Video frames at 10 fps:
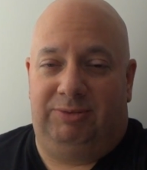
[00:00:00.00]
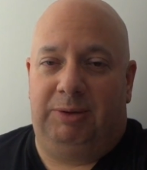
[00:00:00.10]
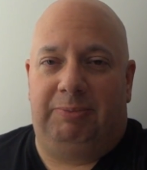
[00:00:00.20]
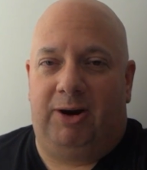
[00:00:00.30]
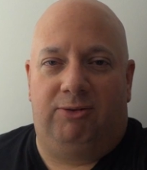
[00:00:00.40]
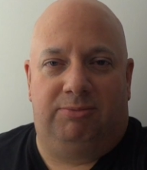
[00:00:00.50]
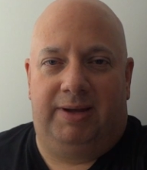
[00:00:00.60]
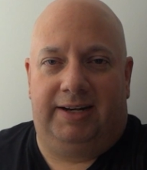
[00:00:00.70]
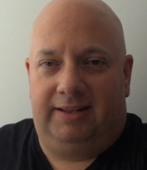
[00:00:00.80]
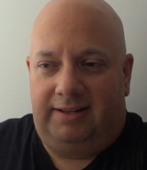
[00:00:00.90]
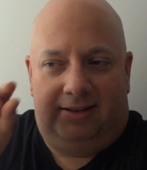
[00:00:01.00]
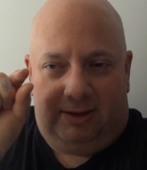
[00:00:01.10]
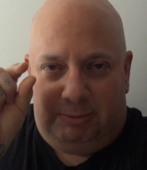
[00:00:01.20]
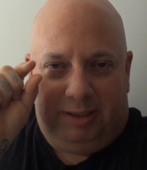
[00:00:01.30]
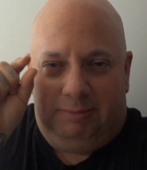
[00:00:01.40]
It needs to be a powerful magnet, not a
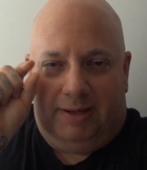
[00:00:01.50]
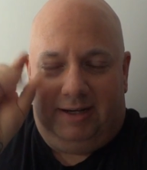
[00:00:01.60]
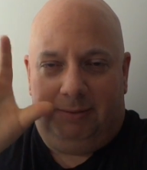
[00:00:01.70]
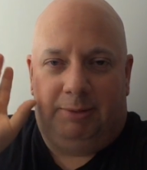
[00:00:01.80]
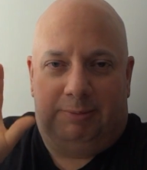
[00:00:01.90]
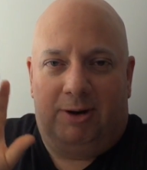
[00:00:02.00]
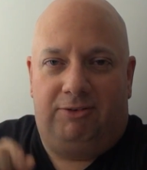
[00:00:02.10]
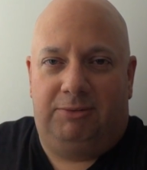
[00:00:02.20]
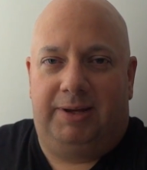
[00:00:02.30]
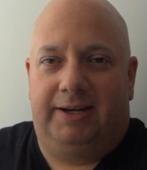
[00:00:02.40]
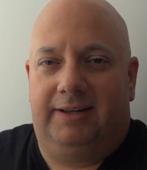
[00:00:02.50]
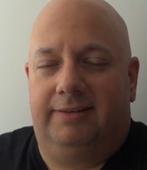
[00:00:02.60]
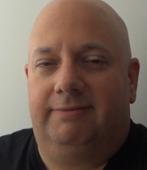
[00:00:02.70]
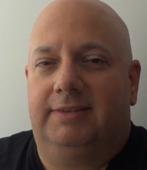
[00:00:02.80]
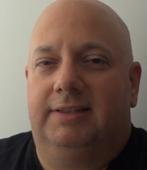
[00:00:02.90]
little bitty magnet, but a powerful
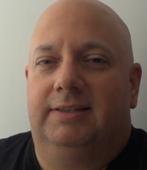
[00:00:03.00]
magnet.